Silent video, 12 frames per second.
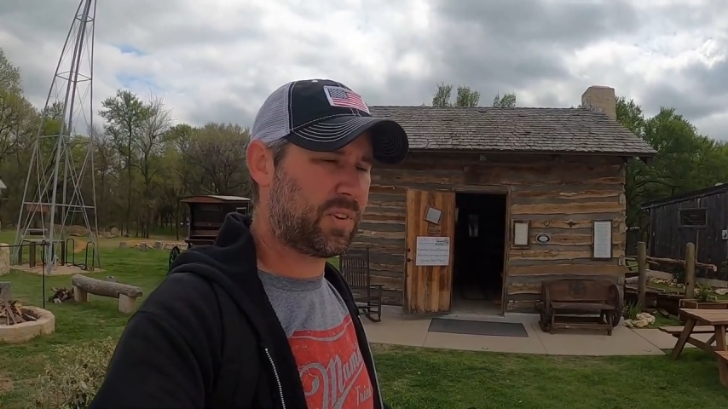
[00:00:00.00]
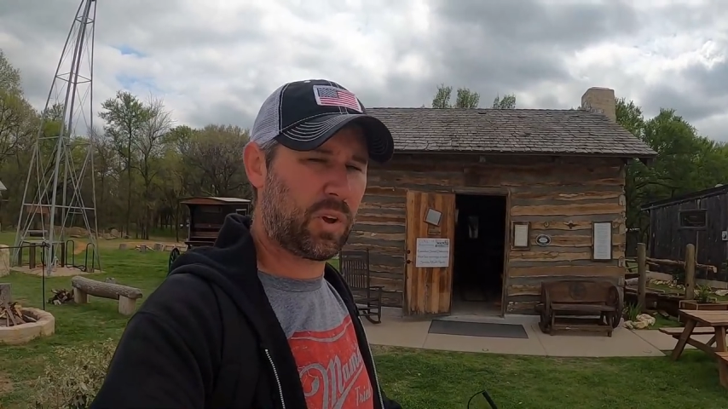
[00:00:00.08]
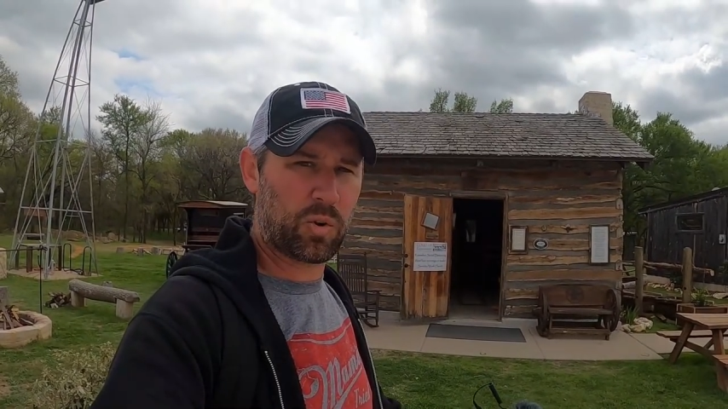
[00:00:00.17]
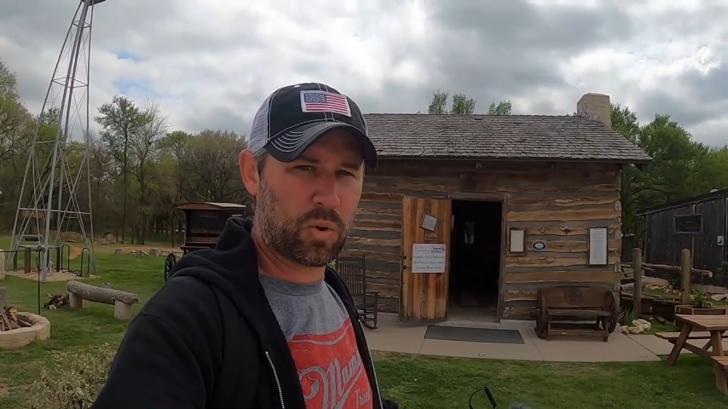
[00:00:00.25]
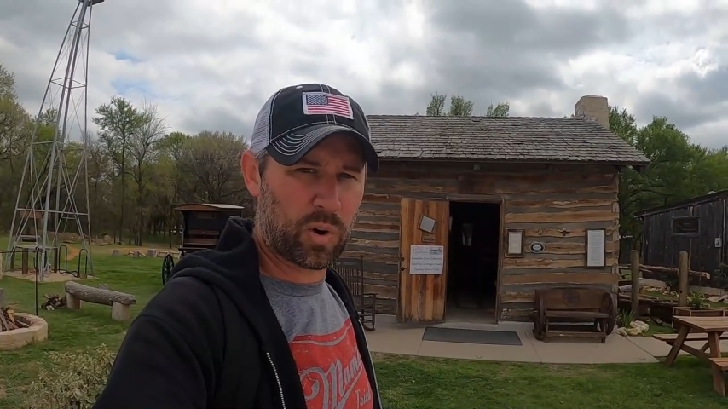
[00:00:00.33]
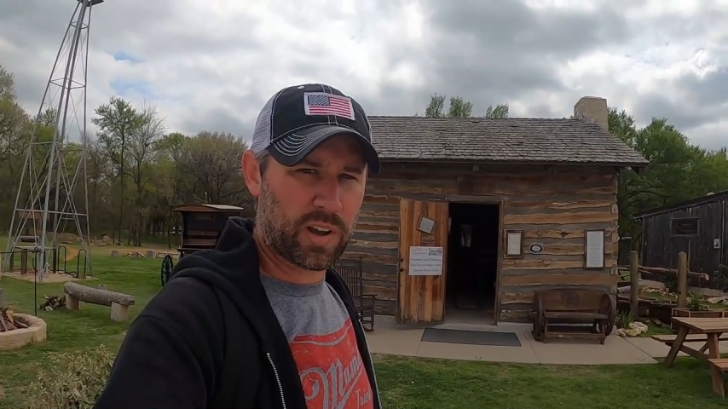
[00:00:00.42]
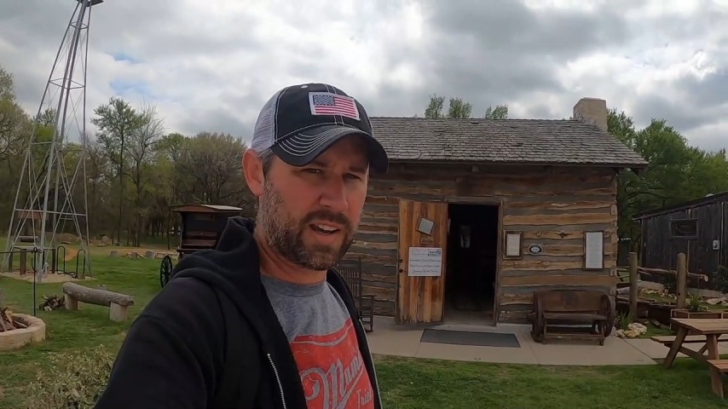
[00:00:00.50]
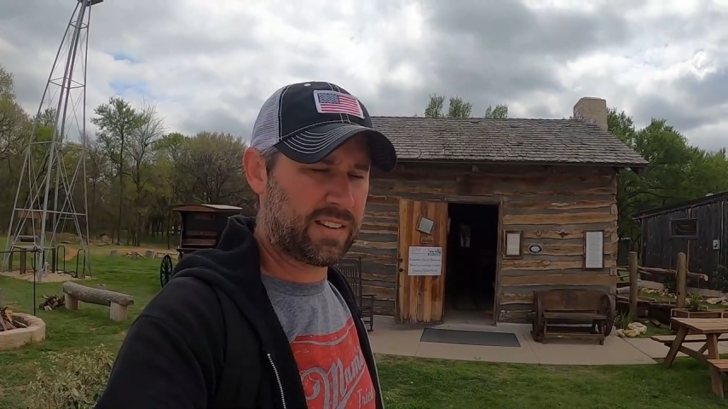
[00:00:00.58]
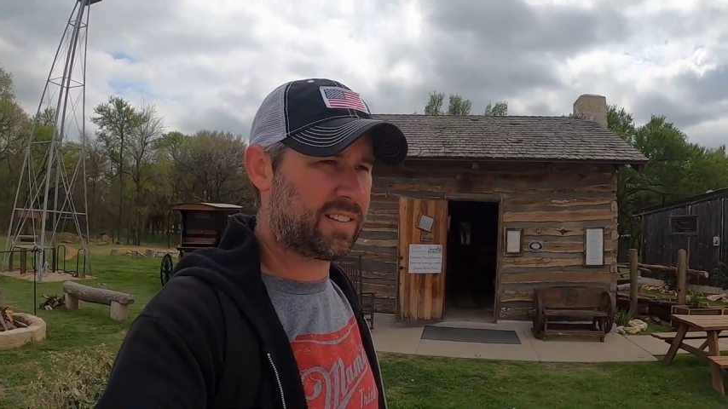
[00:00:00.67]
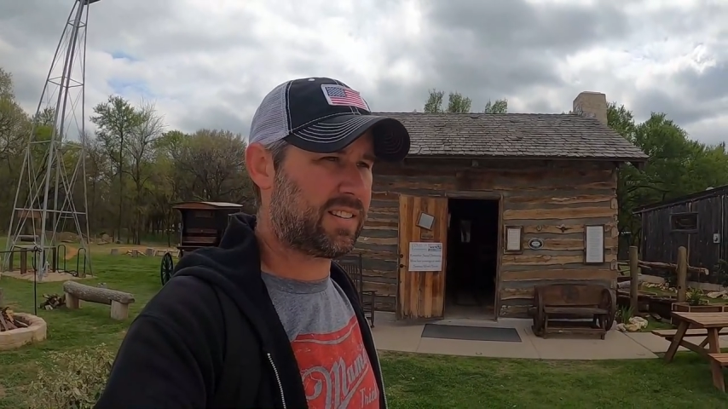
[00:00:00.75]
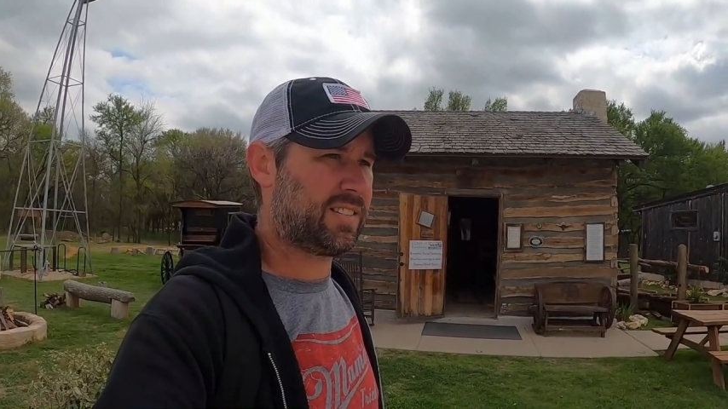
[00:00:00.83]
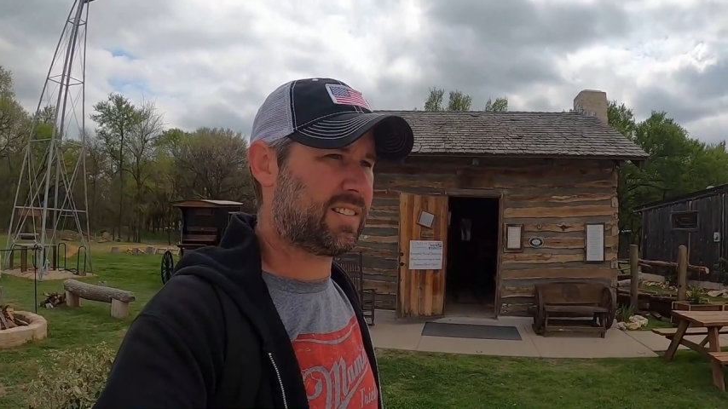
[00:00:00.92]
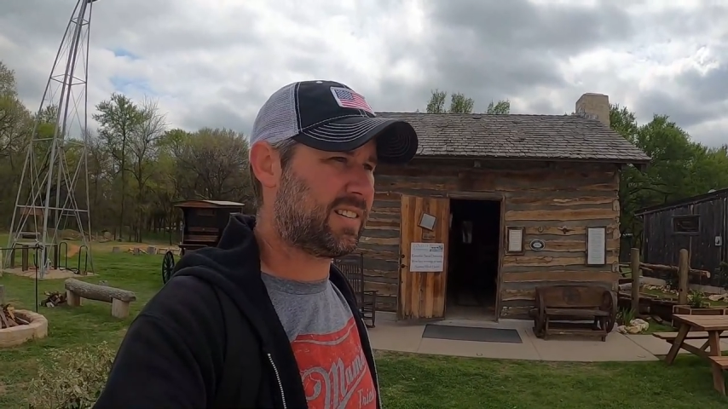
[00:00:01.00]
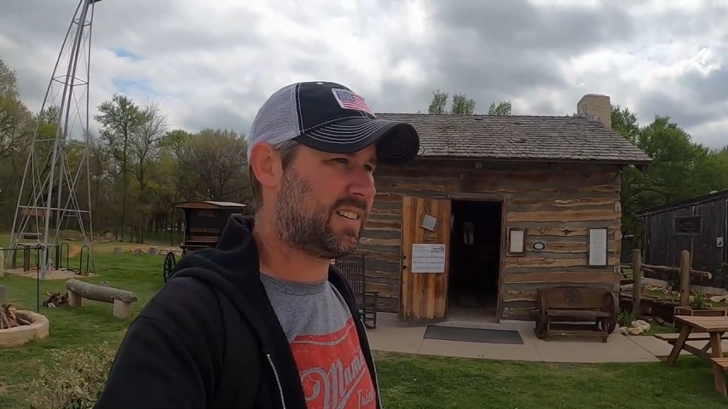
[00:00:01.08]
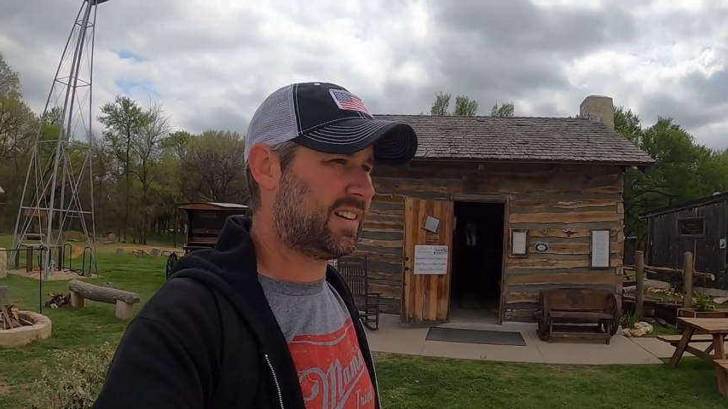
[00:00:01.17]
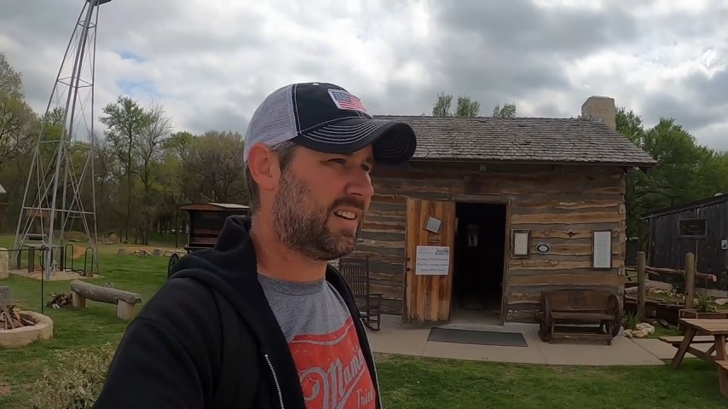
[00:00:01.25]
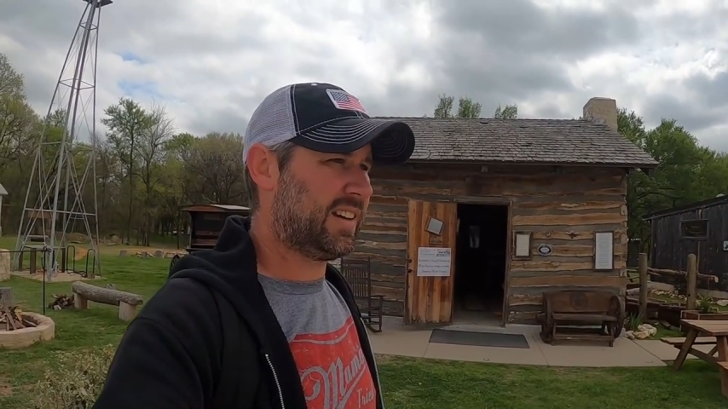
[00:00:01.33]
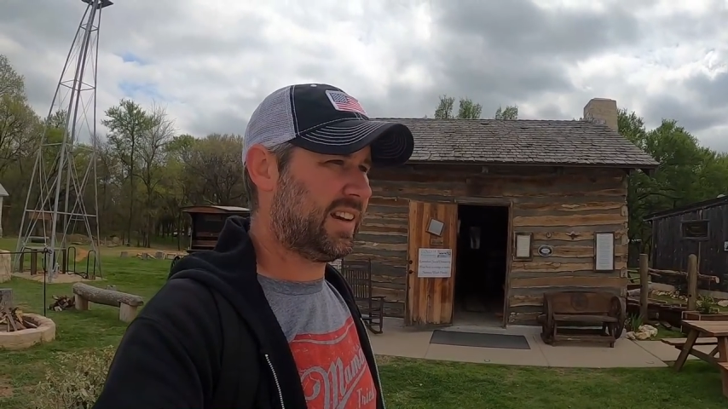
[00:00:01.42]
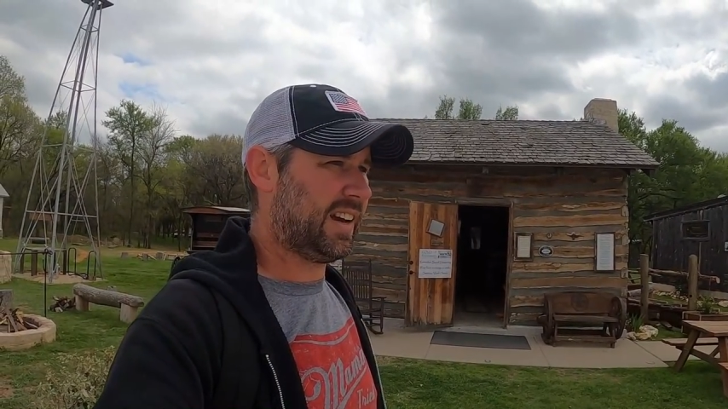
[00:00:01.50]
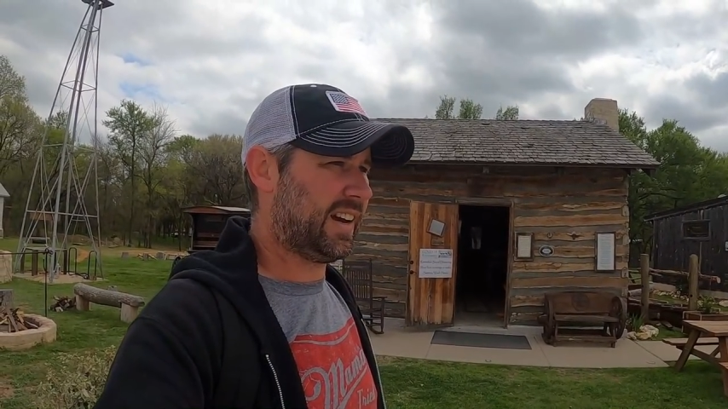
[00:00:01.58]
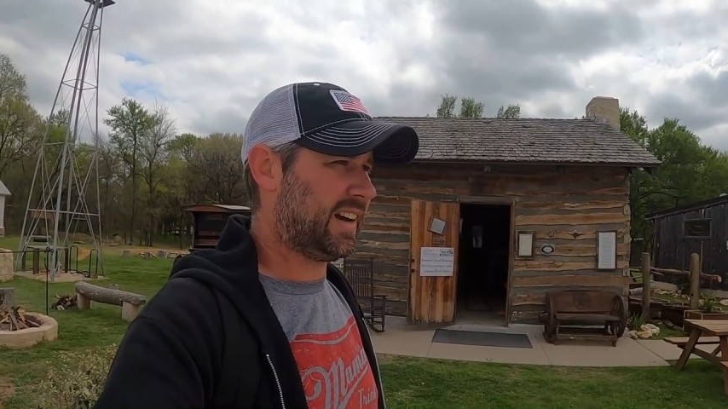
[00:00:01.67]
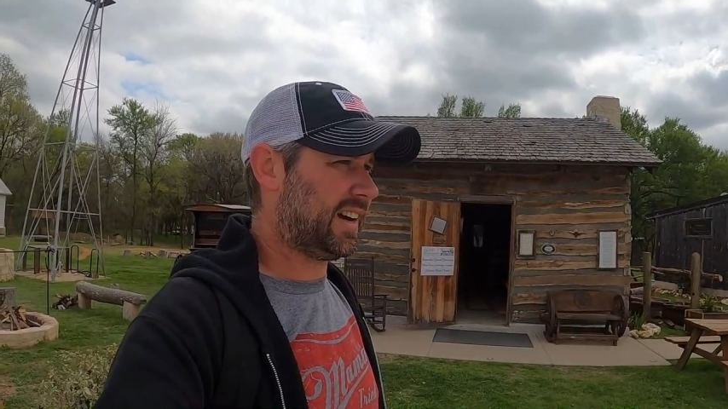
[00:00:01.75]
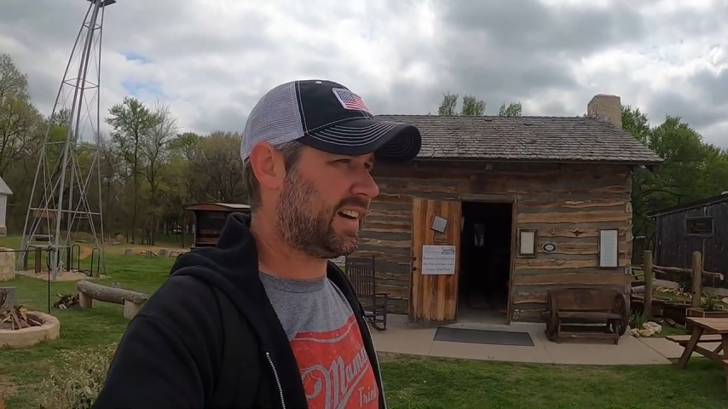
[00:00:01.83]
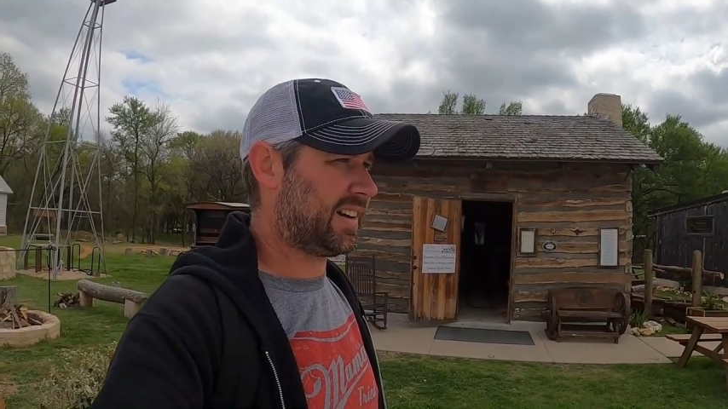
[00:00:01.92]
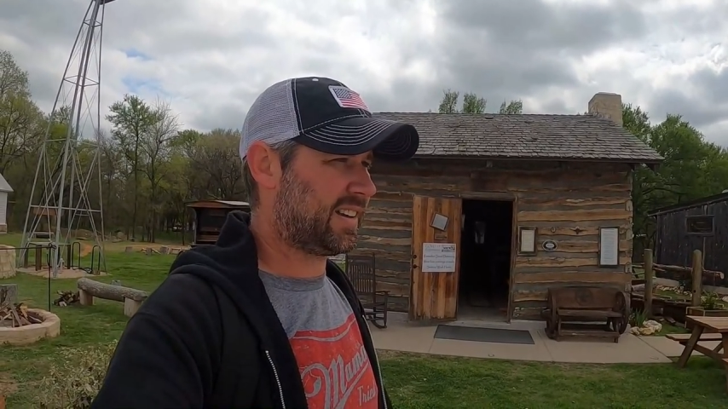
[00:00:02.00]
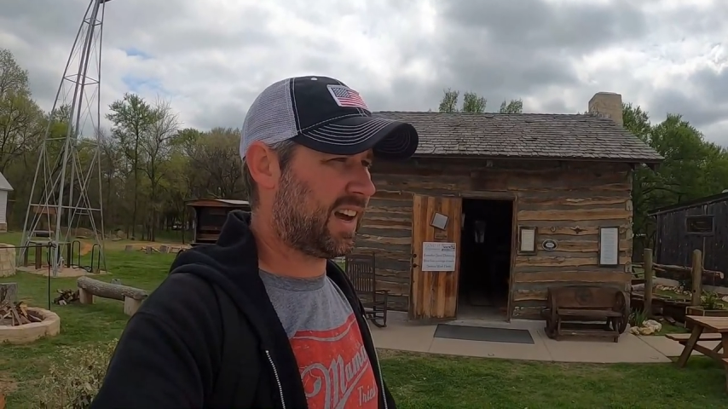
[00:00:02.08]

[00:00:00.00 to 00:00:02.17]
the old court cases, and uh,